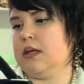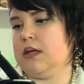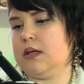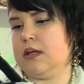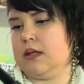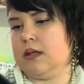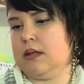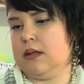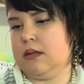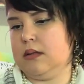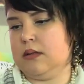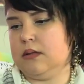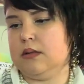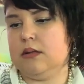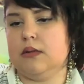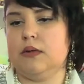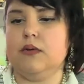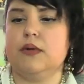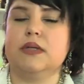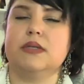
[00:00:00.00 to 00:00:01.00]
and
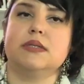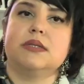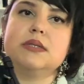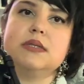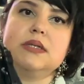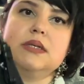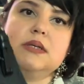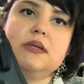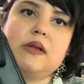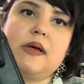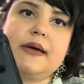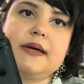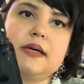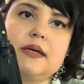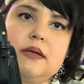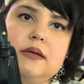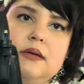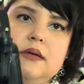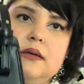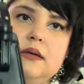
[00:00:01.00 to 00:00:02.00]
you can see
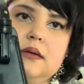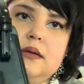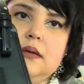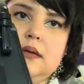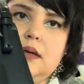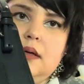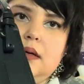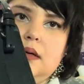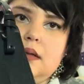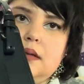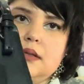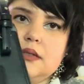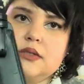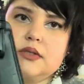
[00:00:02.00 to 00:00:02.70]
like the